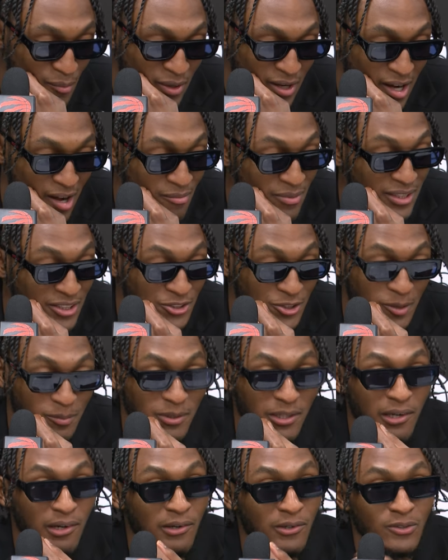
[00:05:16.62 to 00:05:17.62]
I mean, I've been tripped
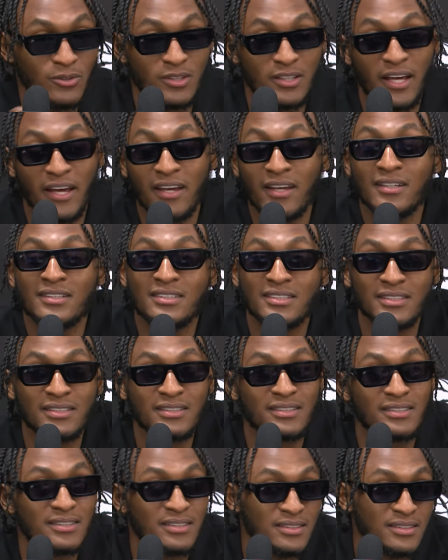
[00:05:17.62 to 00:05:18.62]
the whole day
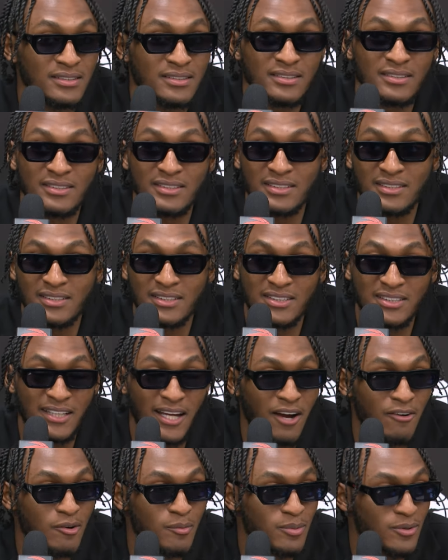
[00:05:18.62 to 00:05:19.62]
since the
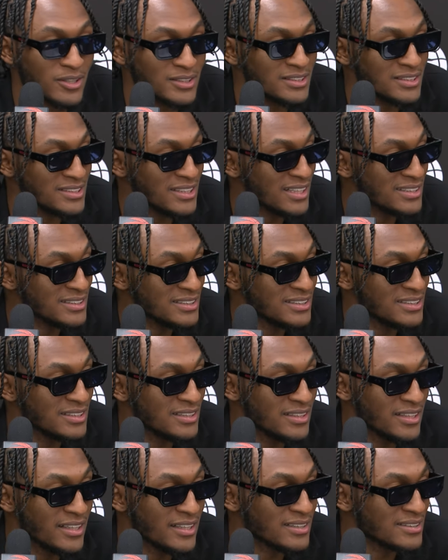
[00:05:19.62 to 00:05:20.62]
scout report, since I
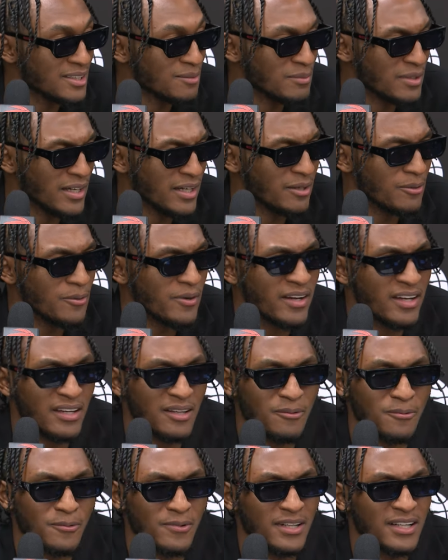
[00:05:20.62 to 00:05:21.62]
seen Knicks. I'm like, wait,
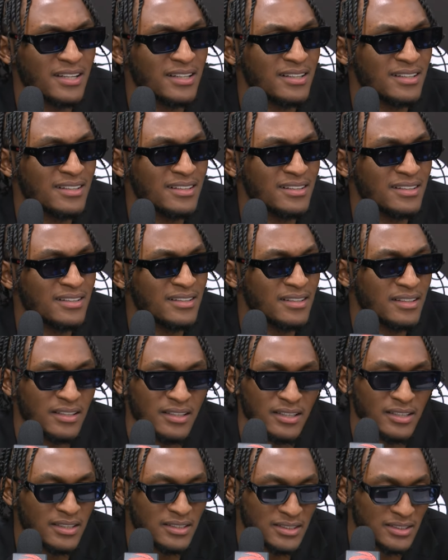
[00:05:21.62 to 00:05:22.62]
what?
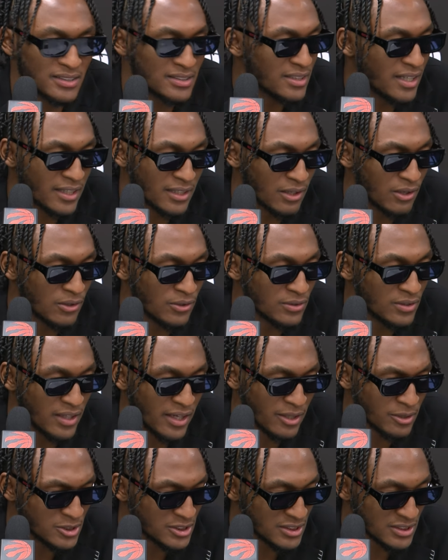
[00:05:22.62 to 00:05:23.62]
It just, like, the whole
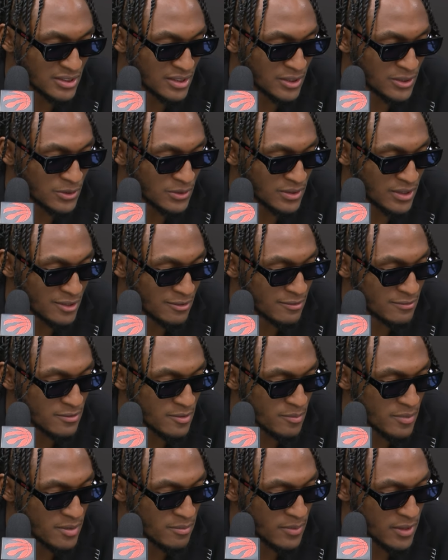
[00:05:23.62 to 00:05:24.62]
day was just a little different
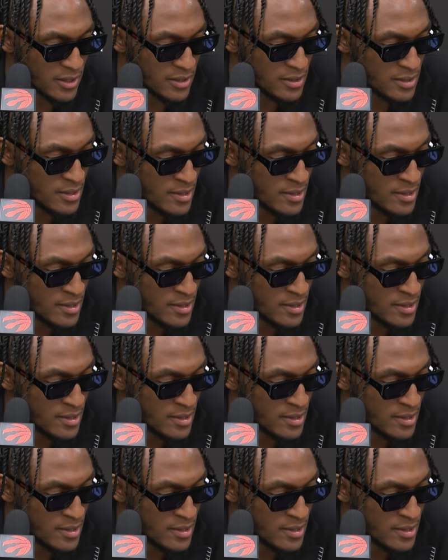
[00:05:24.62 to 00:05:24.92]
for me, but,